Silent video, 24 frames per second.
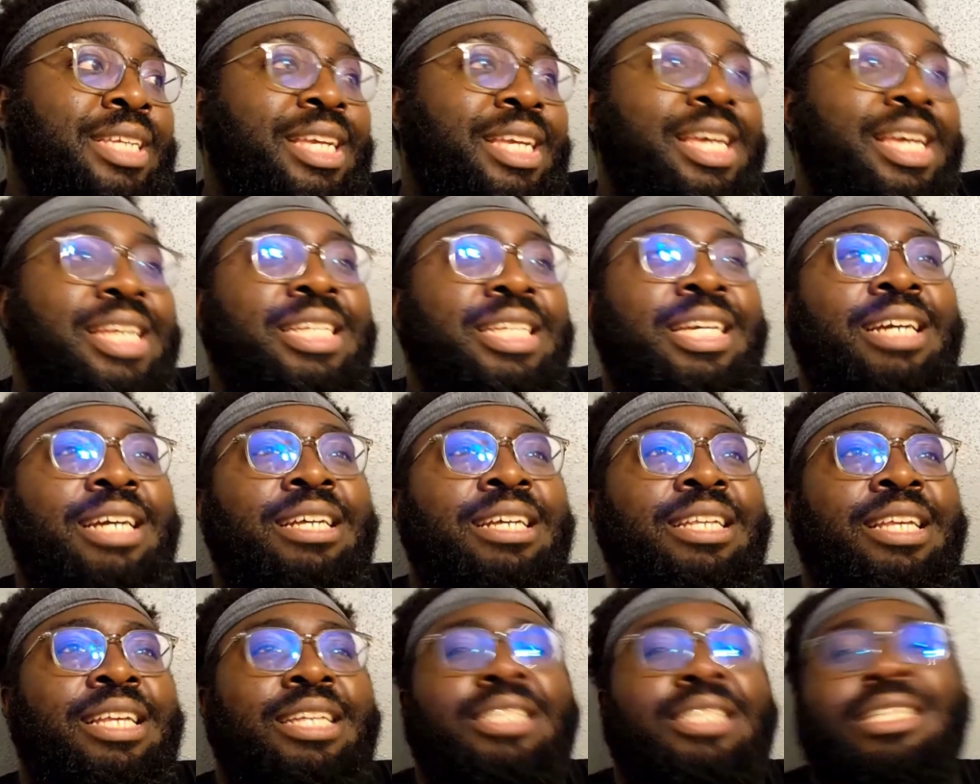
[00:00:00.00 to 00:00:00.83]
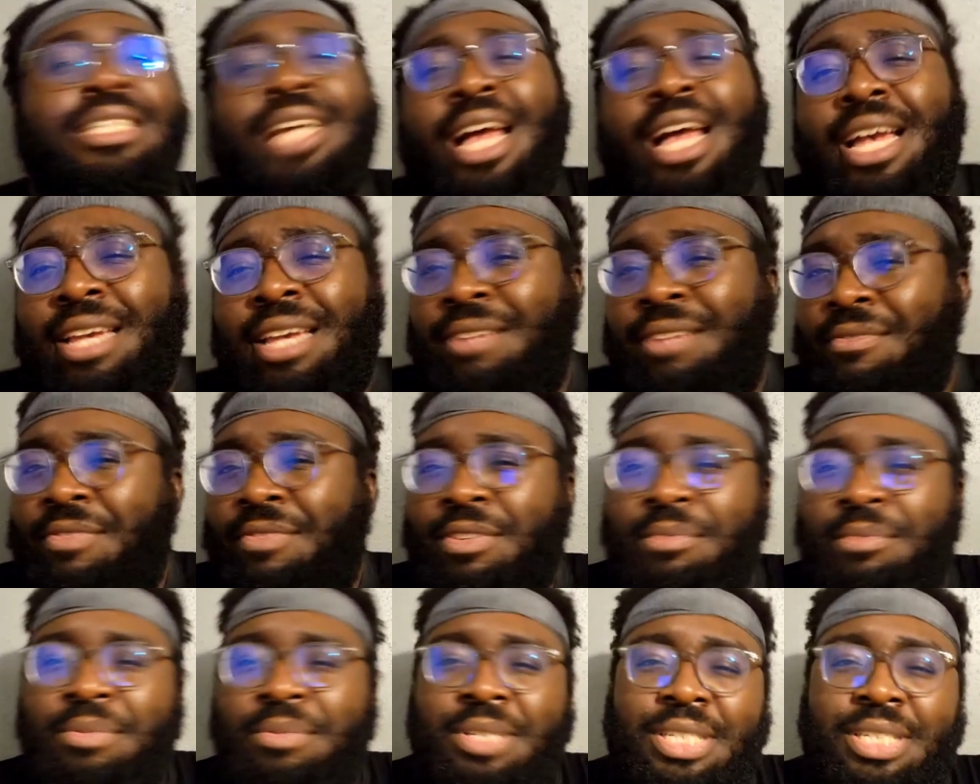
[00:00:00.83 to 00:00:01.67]
It's kind of that jockeying
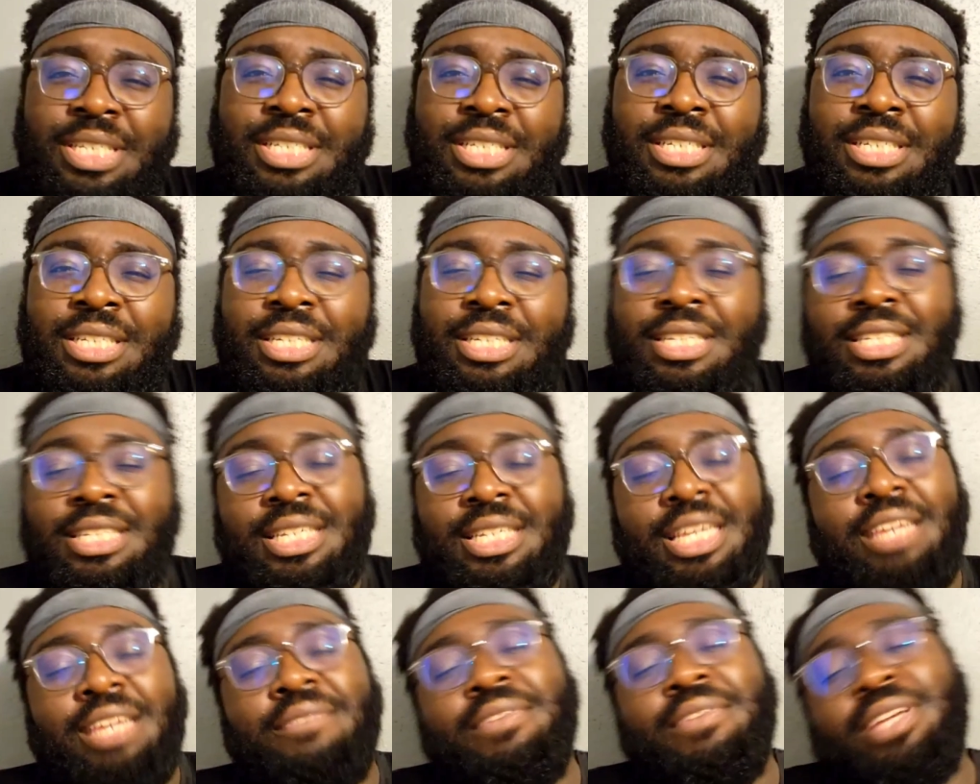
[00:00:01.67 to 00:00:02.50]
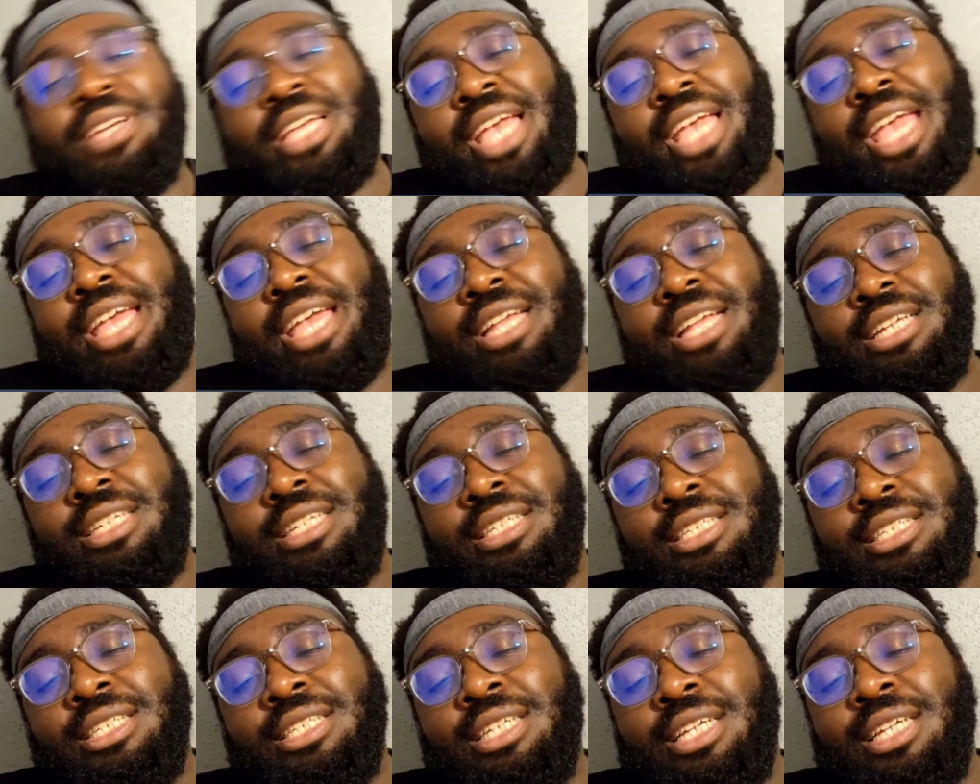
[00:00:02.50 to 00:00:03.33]
for position because even
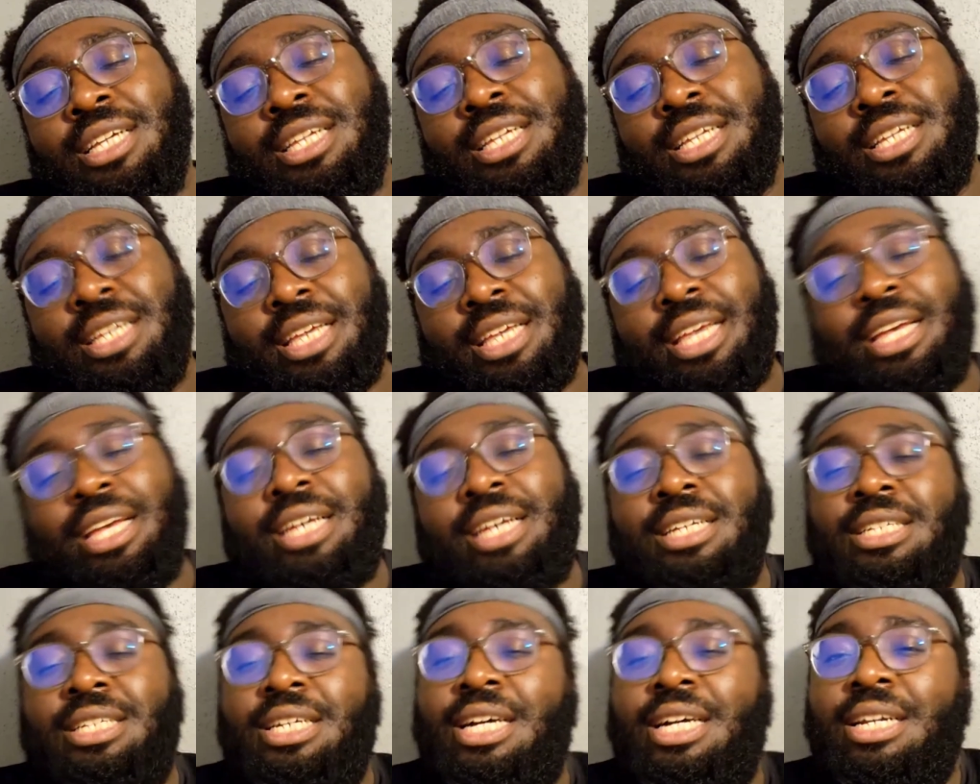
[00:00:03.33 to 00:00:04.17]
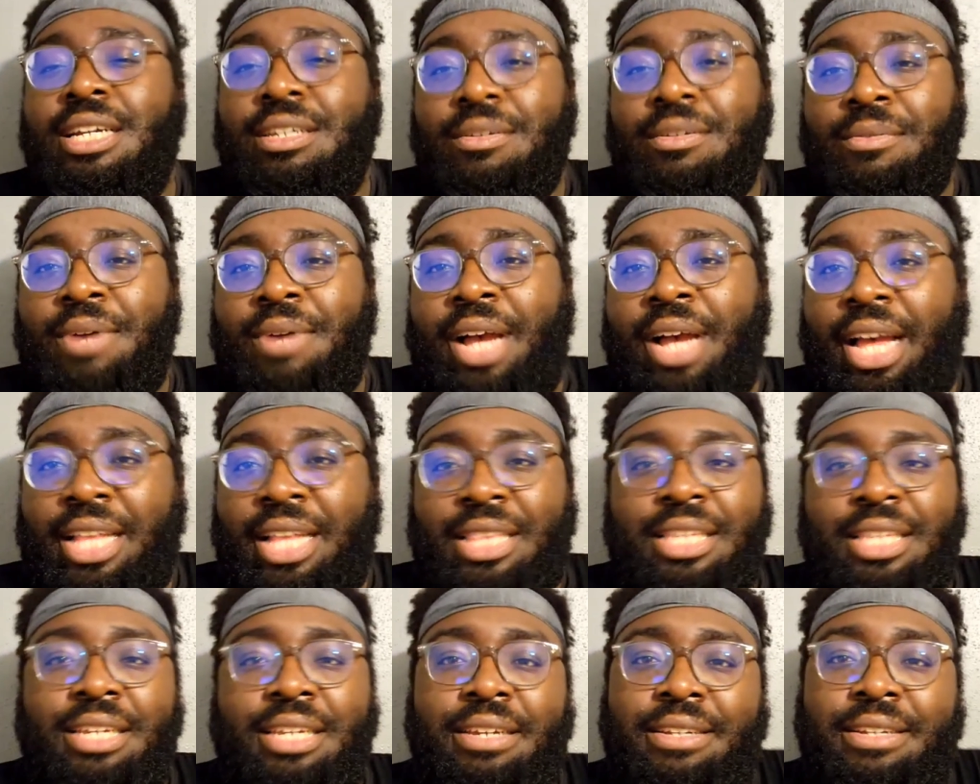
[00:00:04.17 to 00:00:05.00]
Caden and Katana were
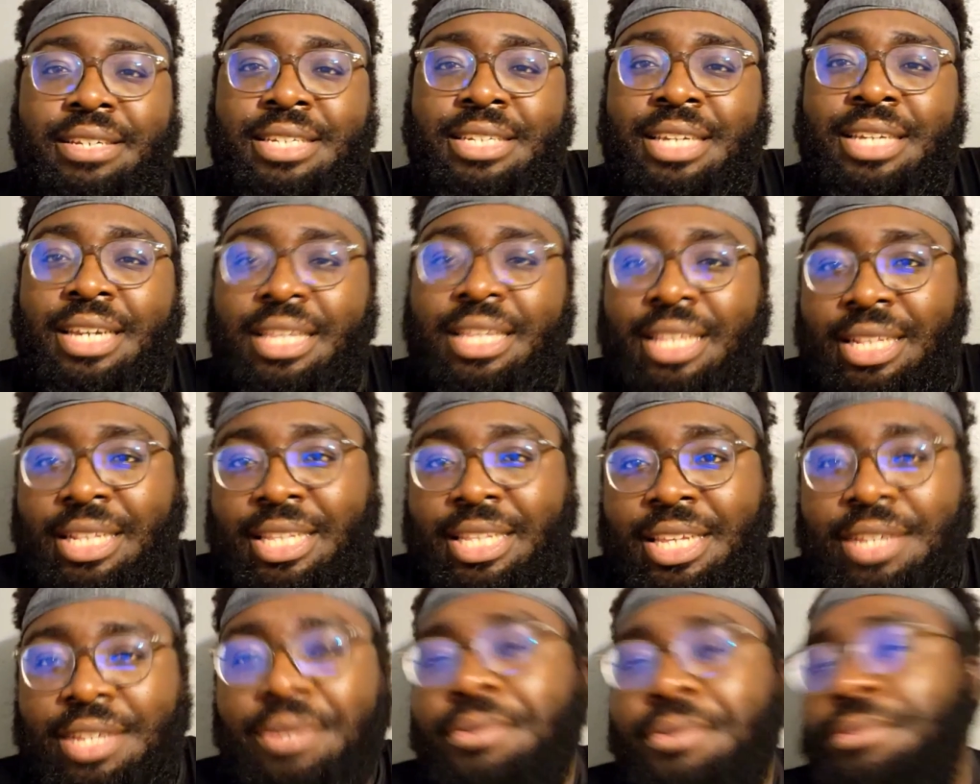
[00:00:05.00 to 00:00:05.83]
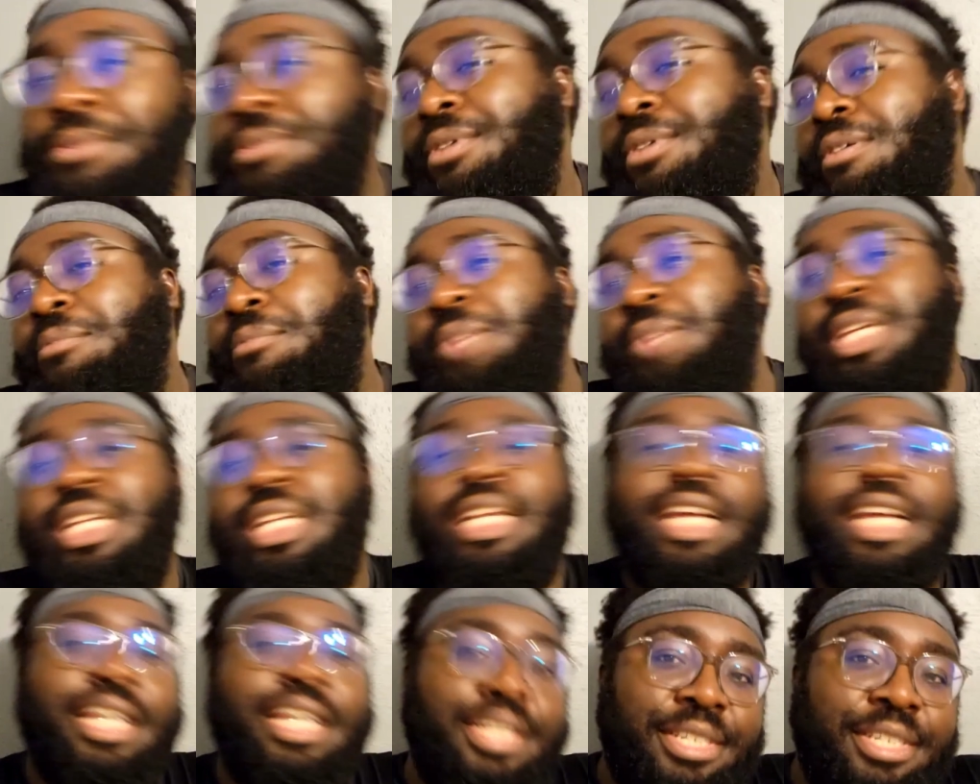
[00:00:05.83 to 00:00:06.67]
out there, and it's kind of like that who's going to be
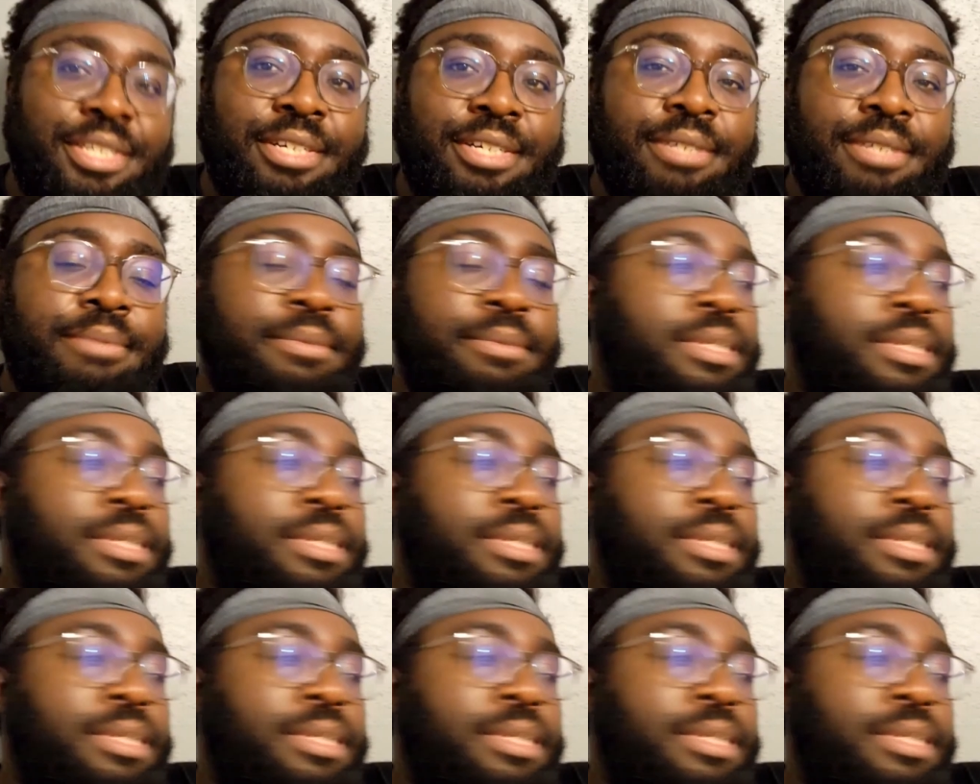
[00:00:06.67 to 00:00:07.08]
next up.